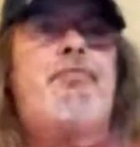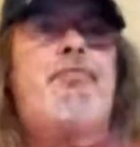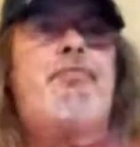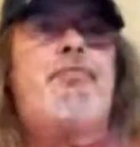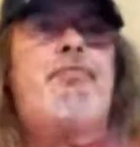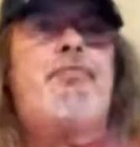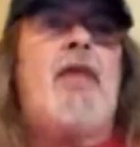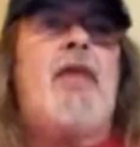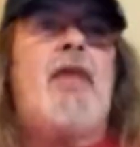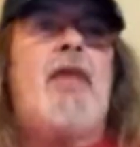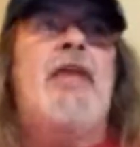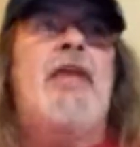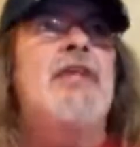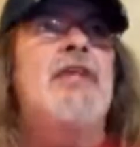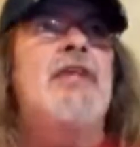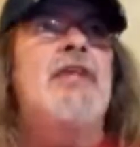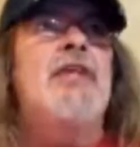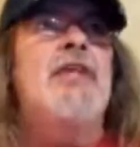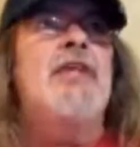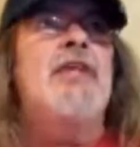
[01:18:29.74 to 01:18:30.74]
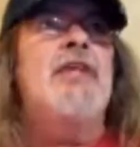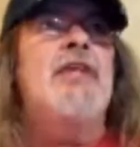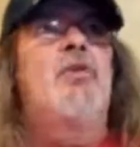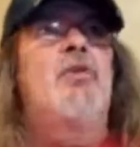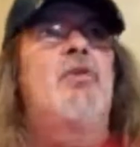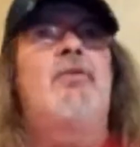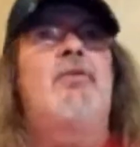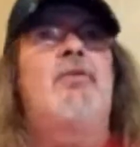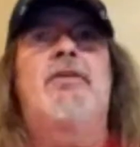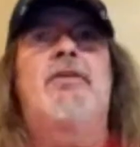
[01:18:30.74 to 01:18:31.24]
I think he's the one that
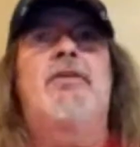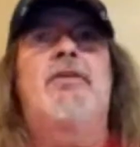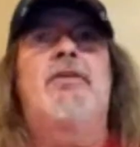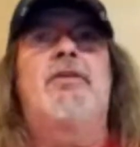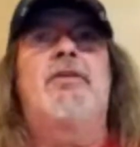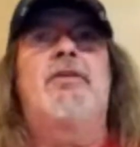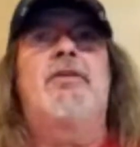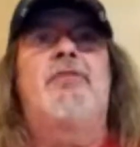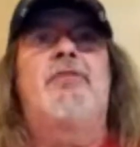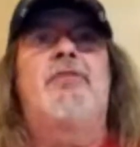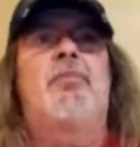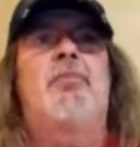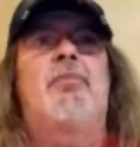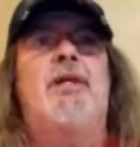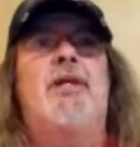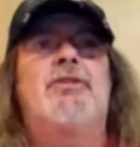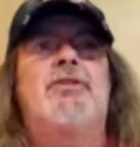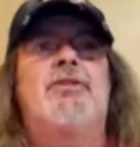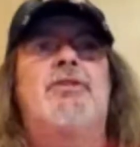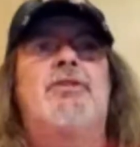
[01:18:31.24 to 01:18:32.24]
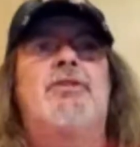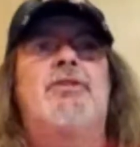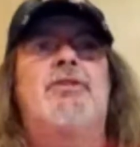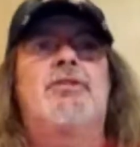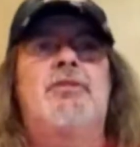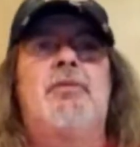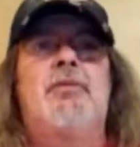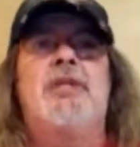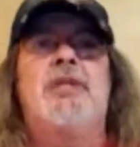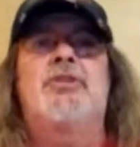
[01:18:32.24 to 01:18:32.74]
went to the Philippines to
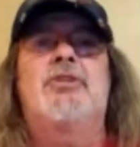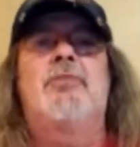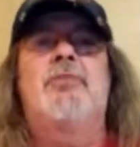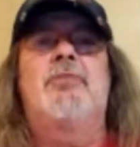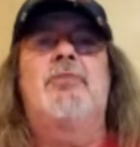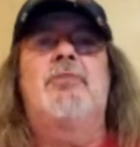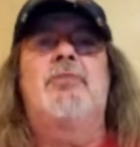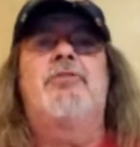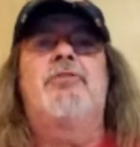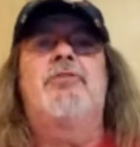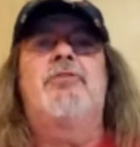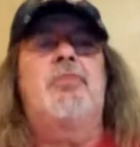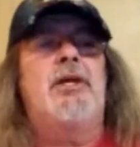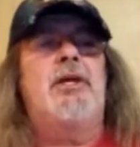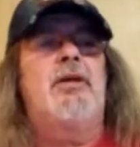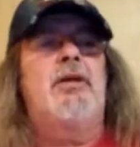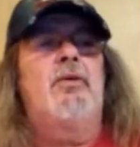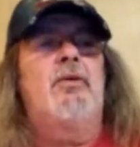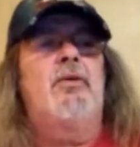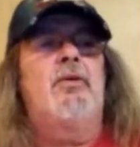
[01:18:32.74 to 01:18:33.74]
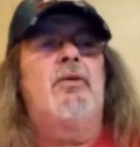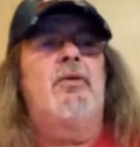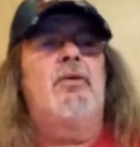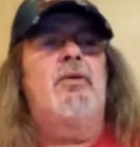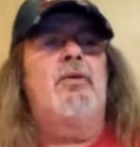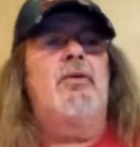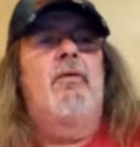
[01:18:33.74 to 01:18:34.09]
meet some Filipino girl.